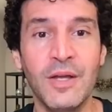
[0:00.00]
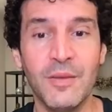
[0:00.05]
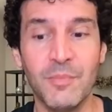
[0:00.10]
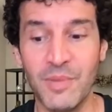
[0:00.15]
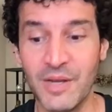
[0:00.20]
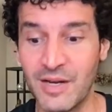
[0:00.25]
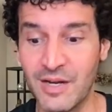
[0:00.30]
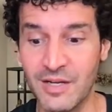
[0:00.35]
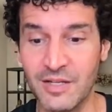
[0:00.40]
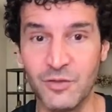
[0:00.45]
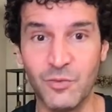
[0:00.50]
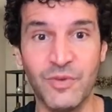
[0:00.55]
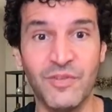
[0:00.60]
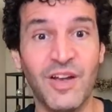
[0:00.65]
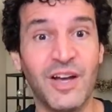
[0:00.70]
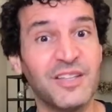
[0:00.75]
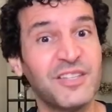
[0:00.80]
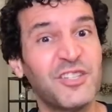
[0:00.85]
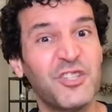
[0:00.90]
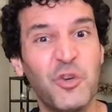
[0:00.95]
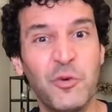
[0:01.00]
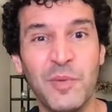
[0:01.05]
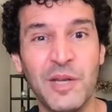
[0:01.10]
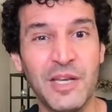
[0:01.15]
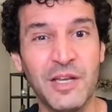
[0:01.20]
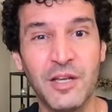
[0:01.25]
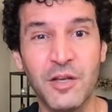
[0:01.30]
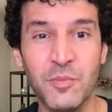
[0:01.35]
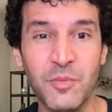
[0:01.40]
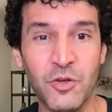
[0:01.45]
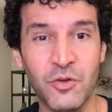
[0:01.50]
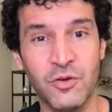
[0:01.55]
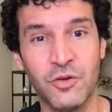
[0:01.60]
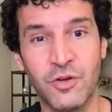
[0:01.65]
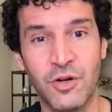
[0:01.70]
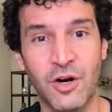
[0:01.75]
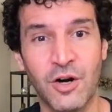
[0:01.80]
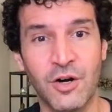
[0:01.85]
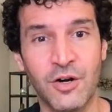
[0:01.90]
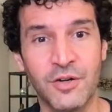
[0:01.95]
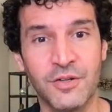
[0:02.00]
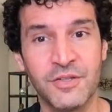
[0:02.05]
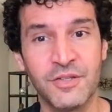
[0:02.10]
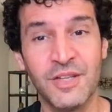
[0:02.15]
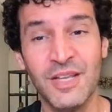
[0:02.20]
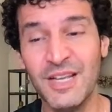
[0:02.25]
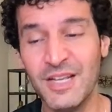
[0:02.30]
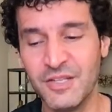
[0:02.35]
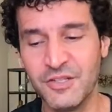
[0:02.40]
because we've got so many communal cards.